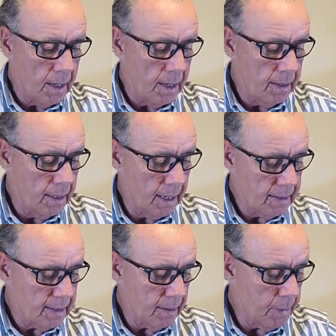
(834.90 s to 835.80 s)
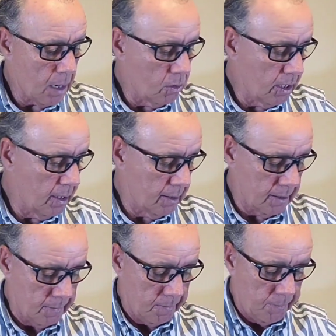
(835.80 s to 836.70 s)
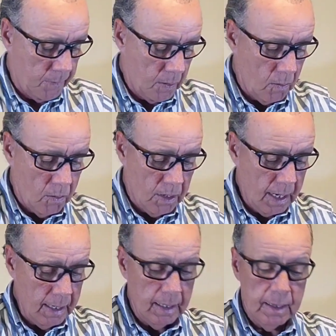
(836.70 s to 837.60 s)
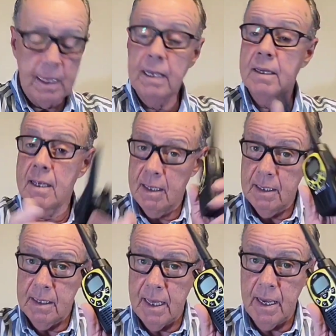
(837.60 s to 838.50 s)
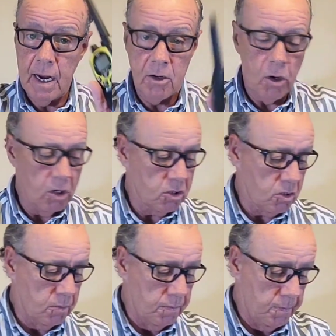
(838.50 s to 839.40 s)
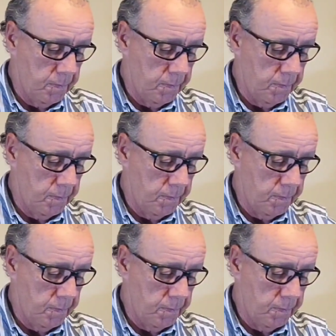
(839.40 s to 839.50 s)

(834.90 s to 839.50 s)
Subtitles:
and that's about it. Okay, they are awesome.